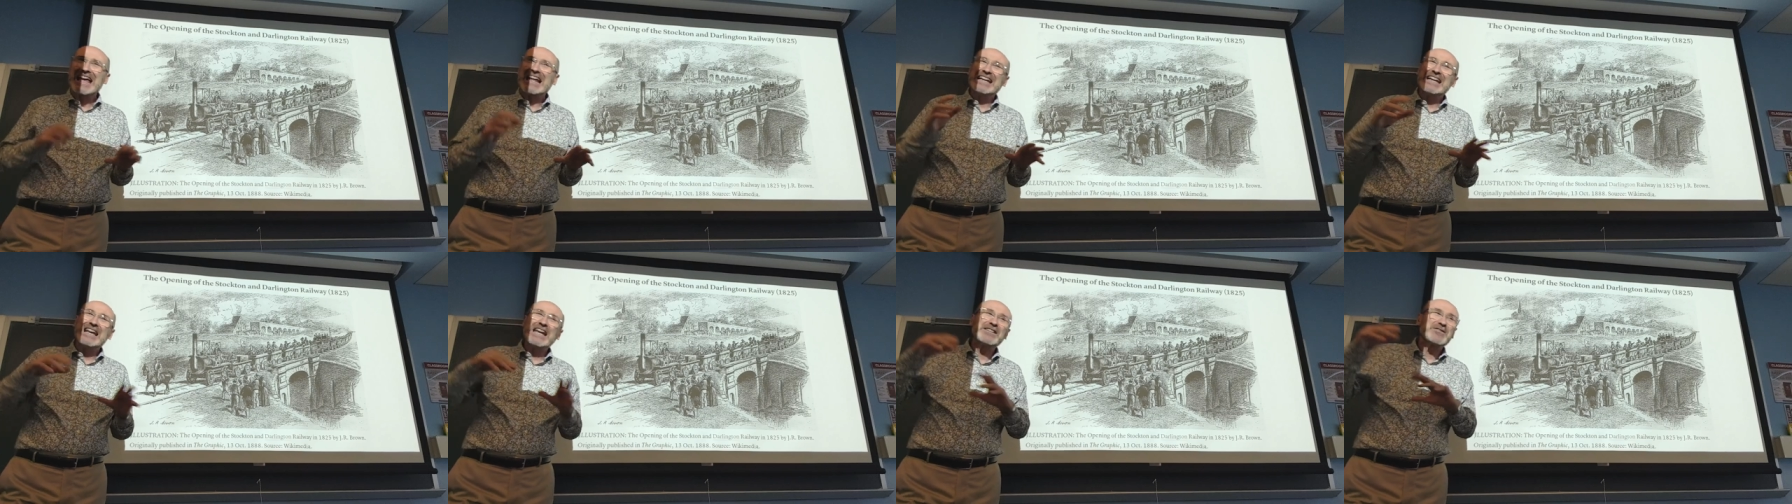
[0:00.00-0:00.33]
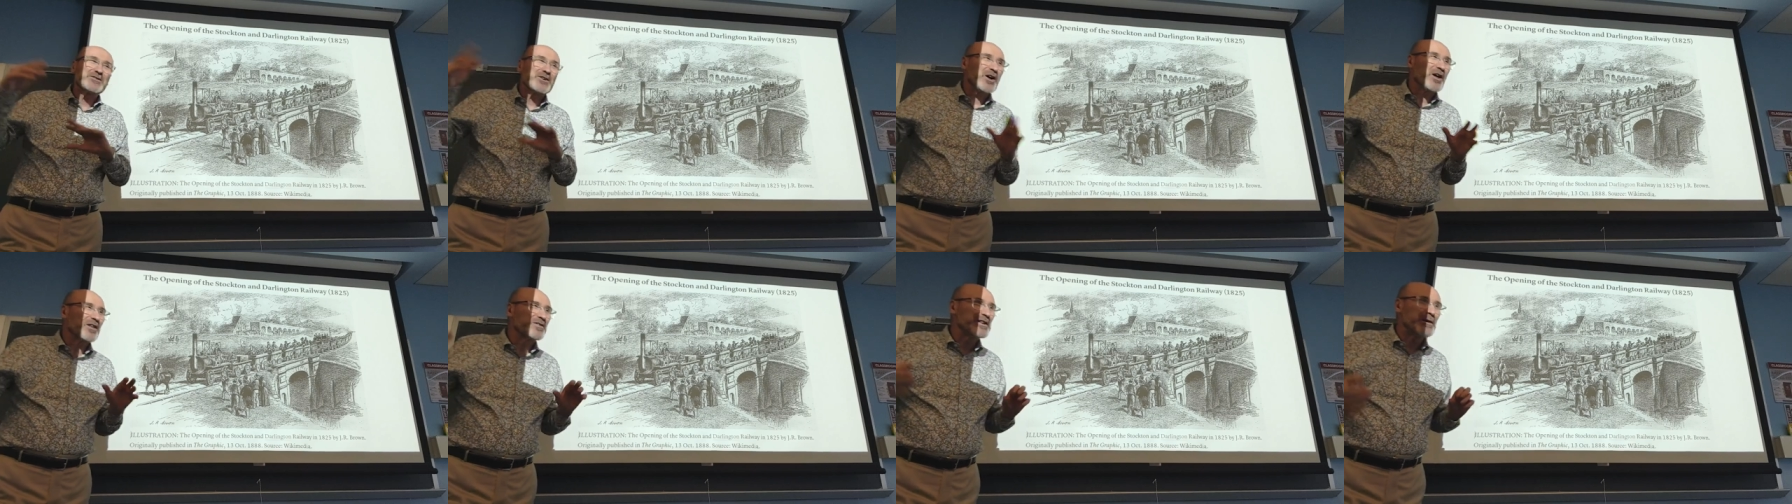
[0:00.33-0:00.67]

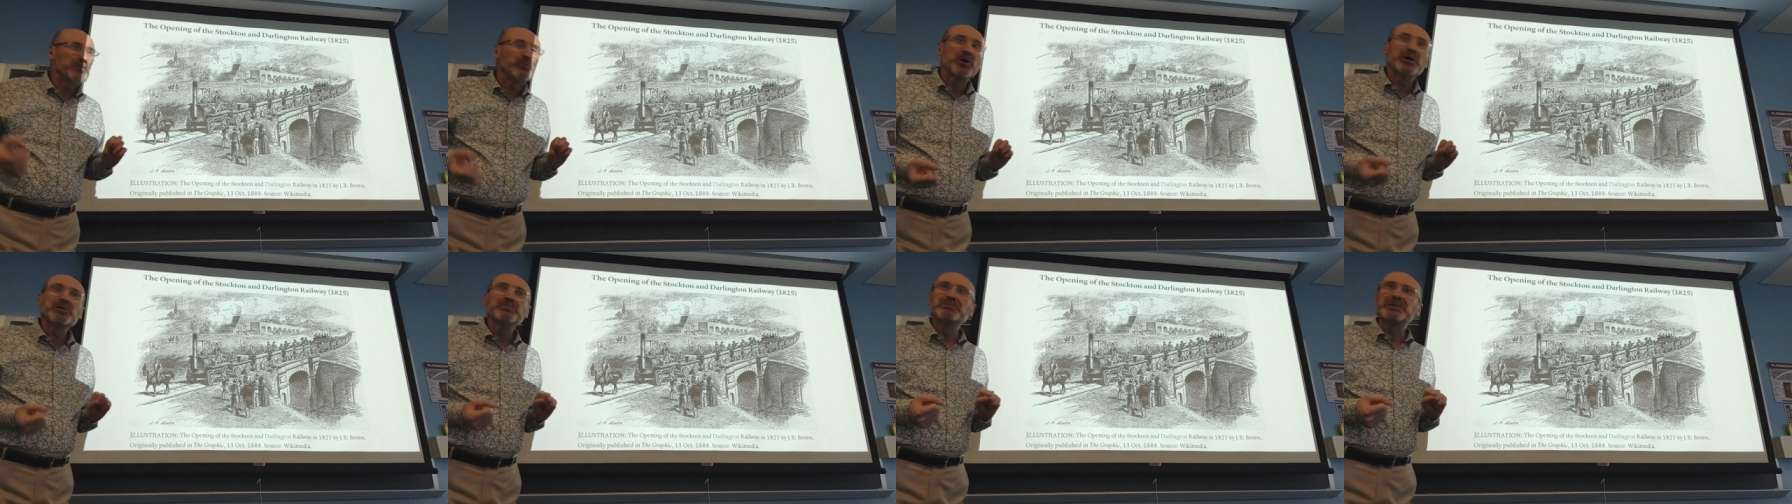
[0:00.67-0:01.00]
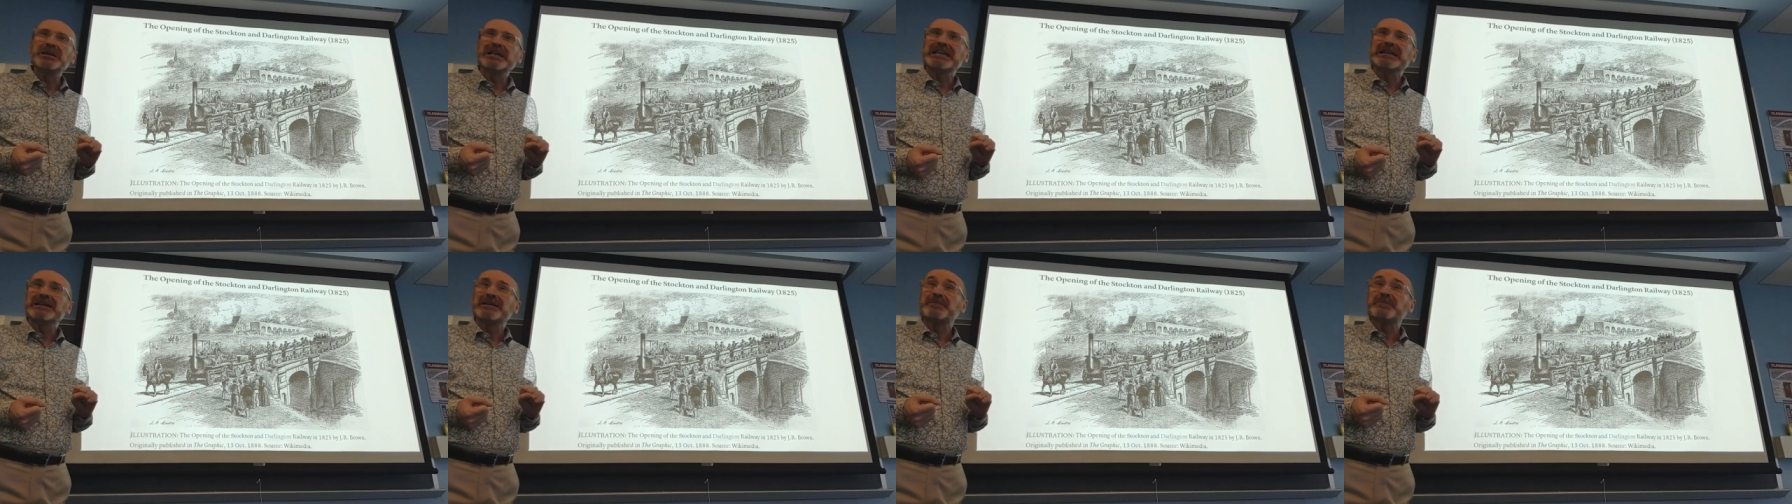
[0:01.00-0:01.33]
Later on, there will
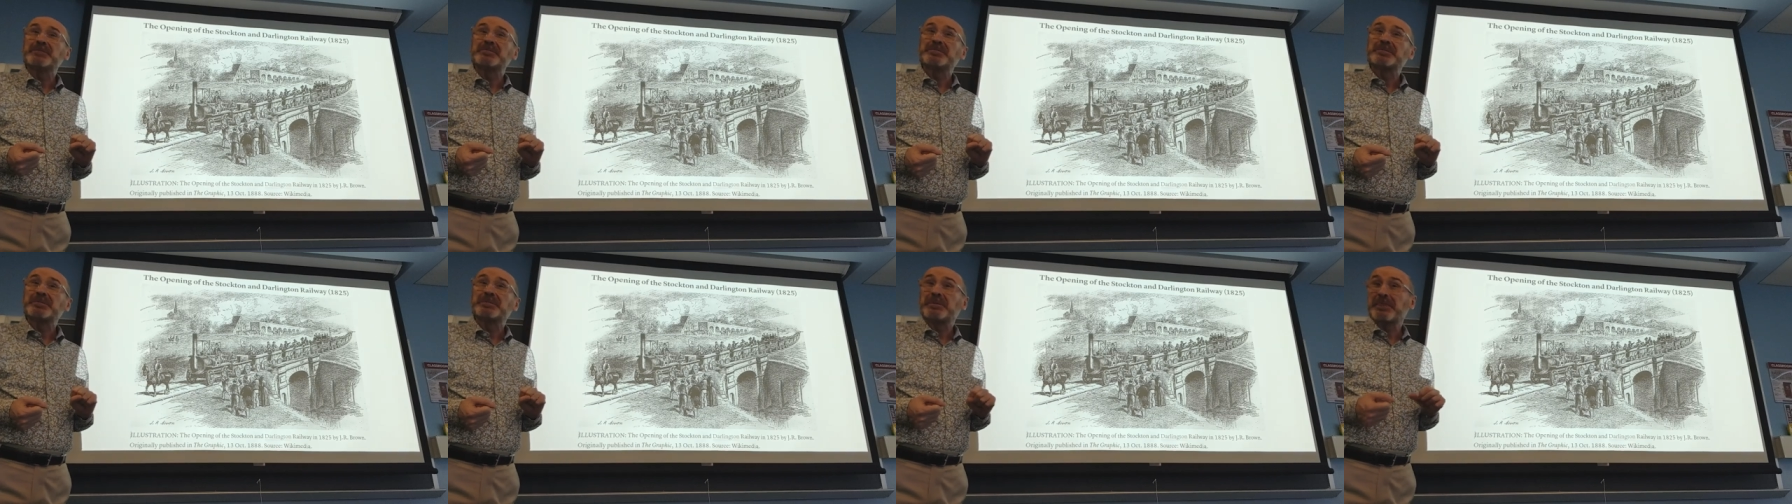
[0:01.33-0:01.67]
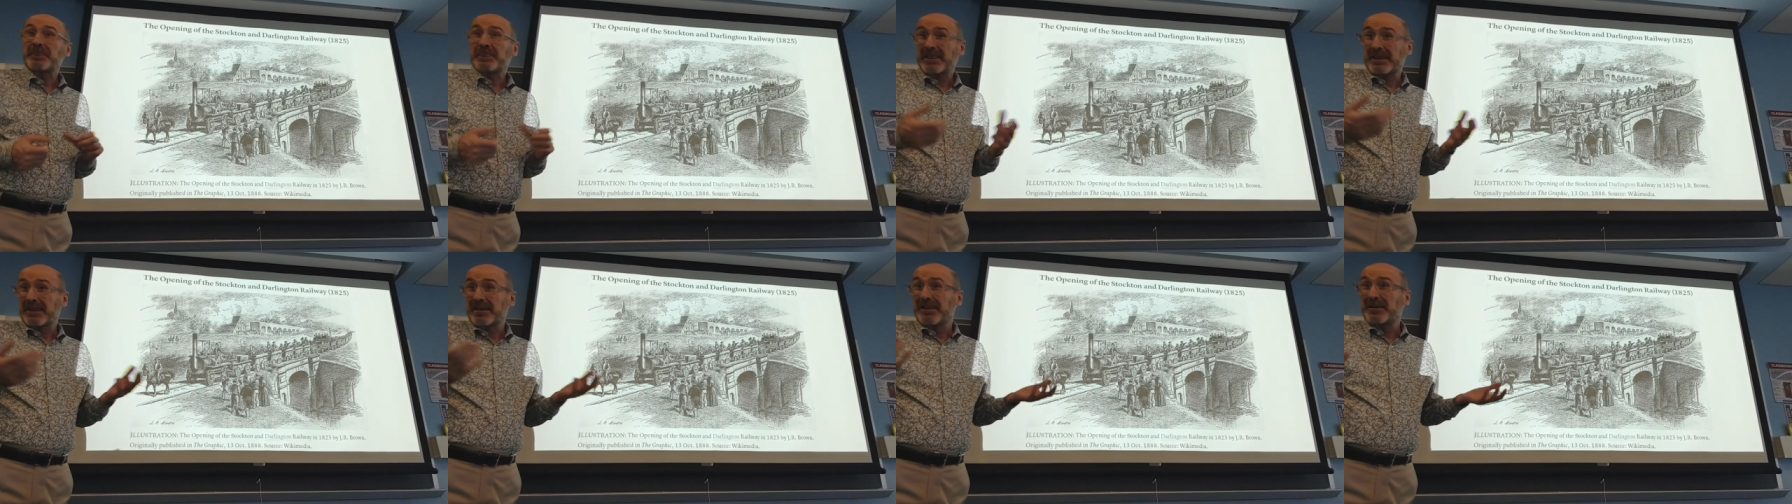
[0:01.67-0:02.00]
be
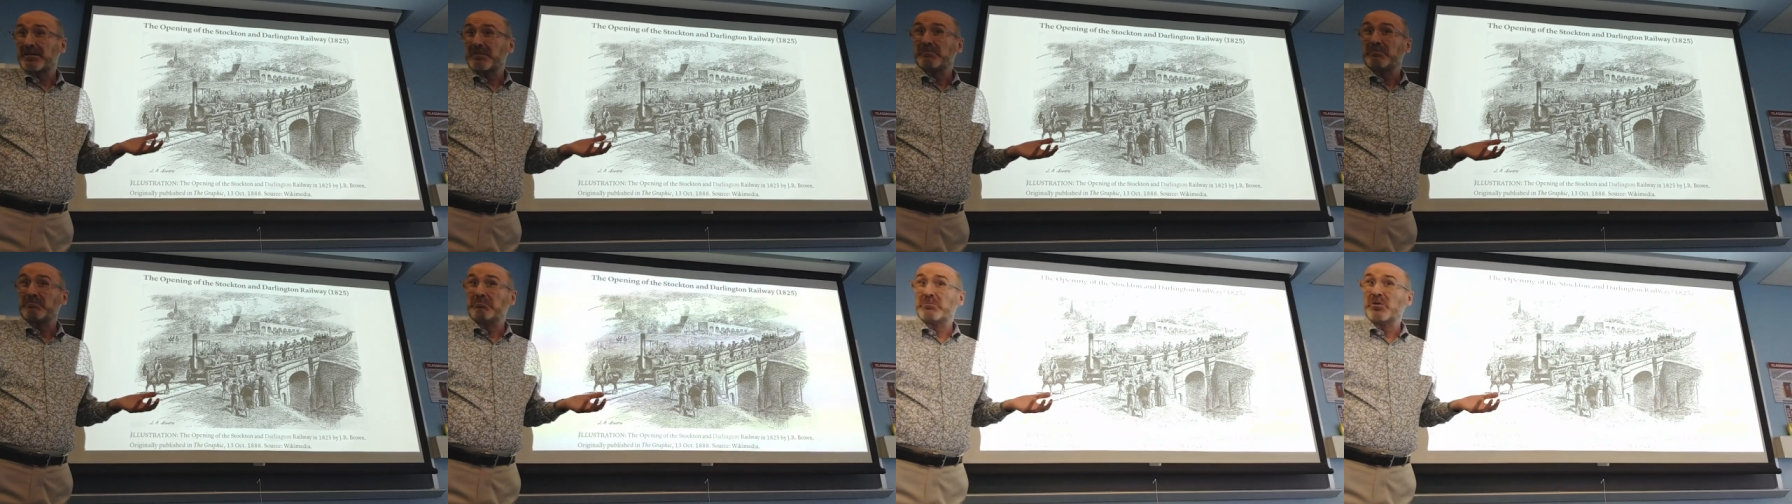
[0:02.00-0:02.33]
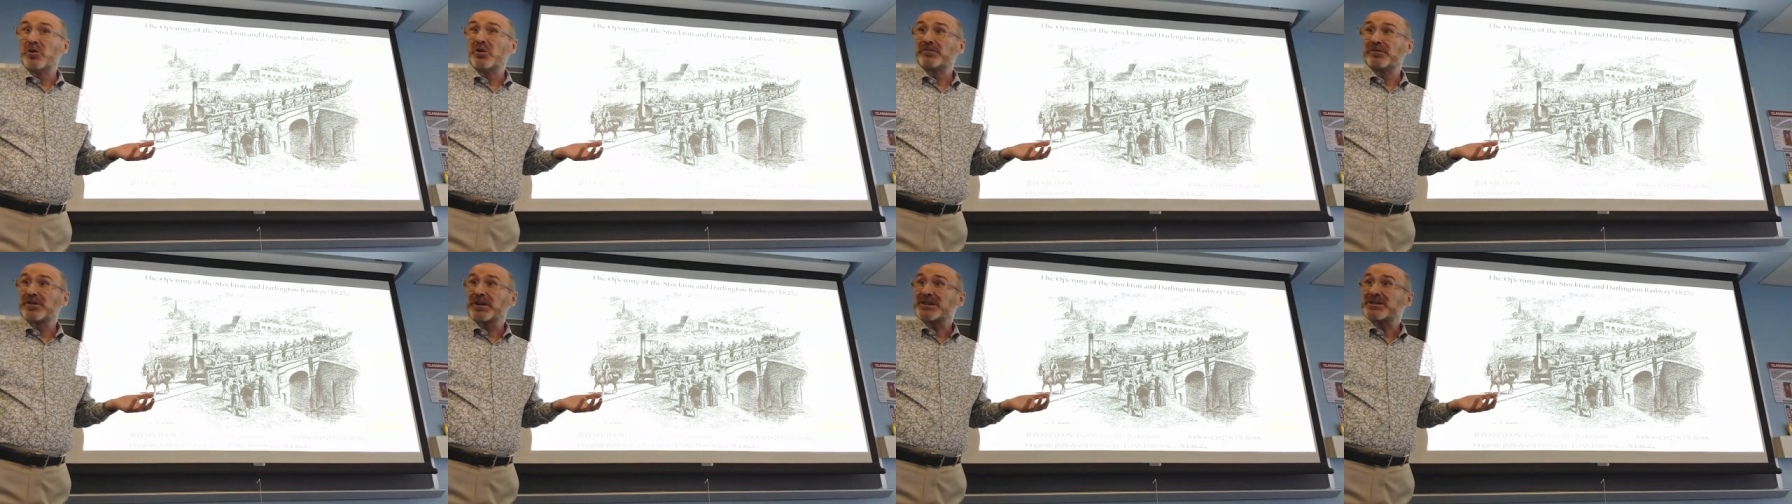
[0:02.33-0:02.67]

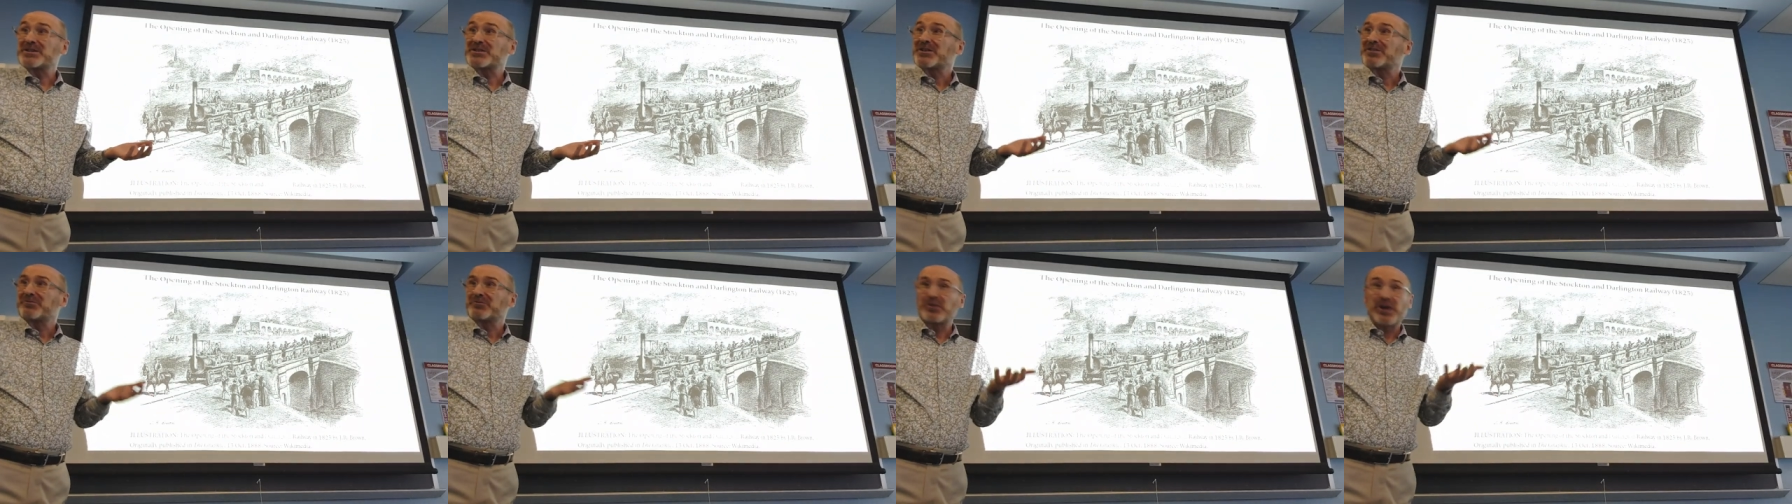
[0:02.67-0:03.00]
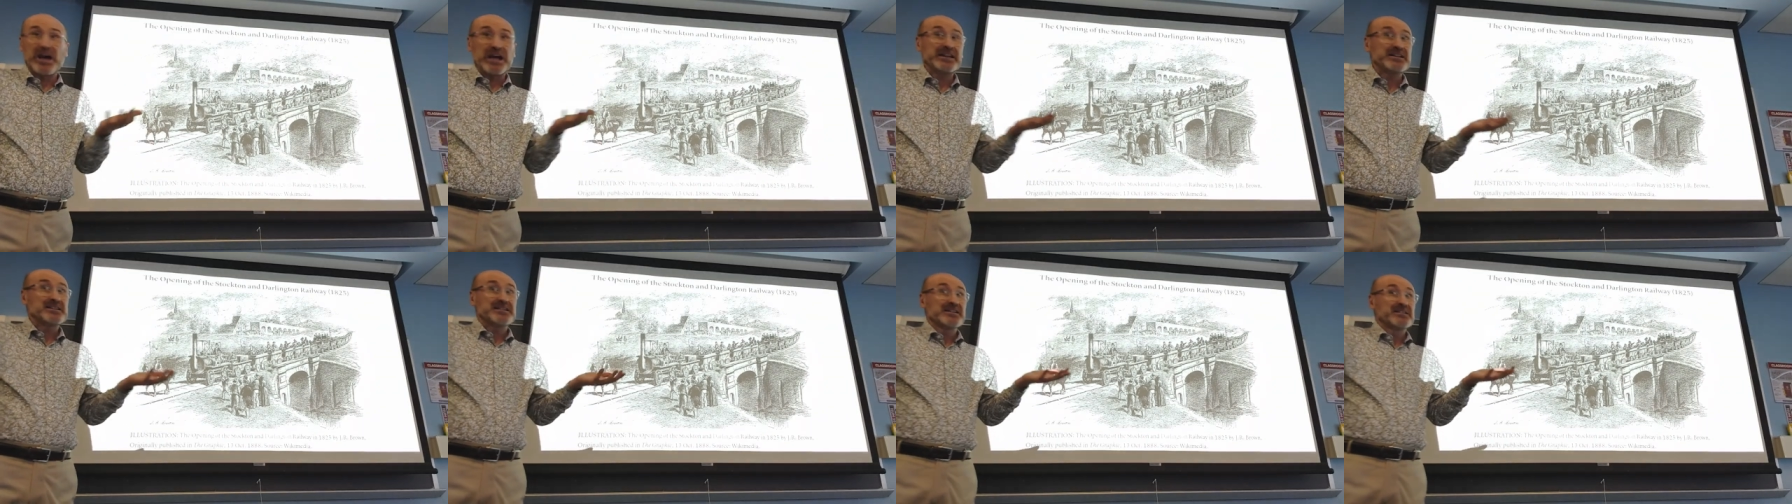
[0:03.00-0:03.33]
movies,
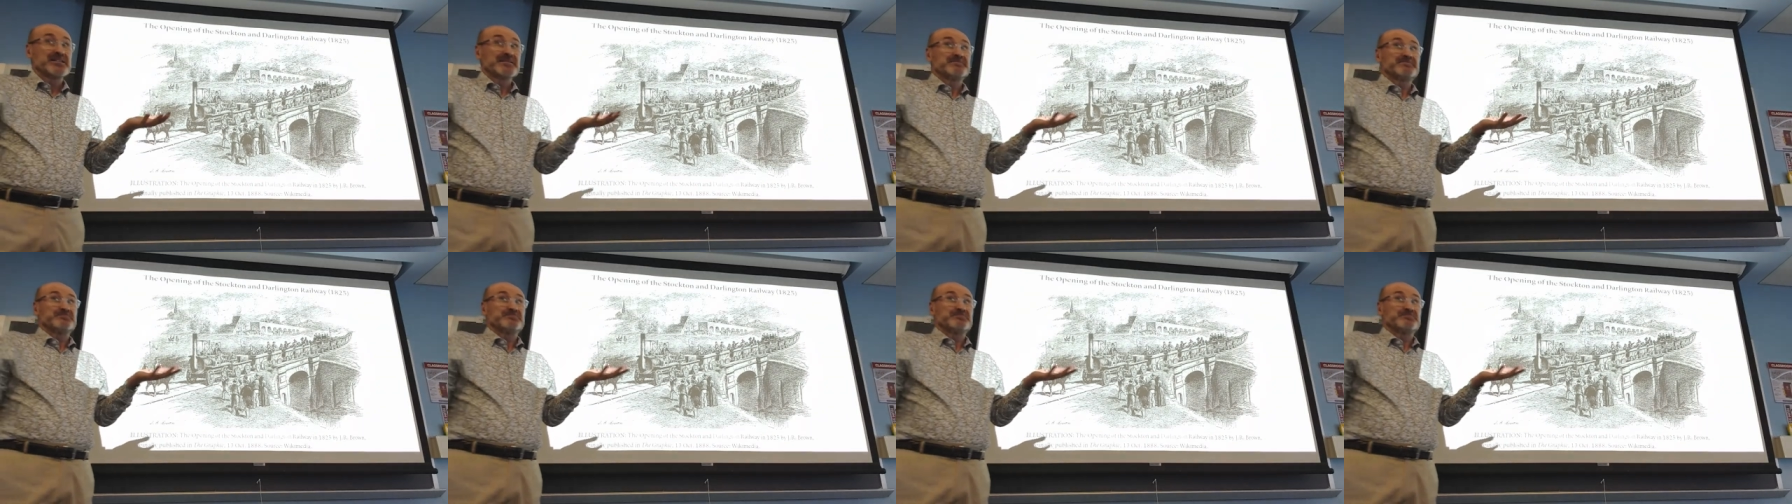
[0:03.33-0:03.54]
right?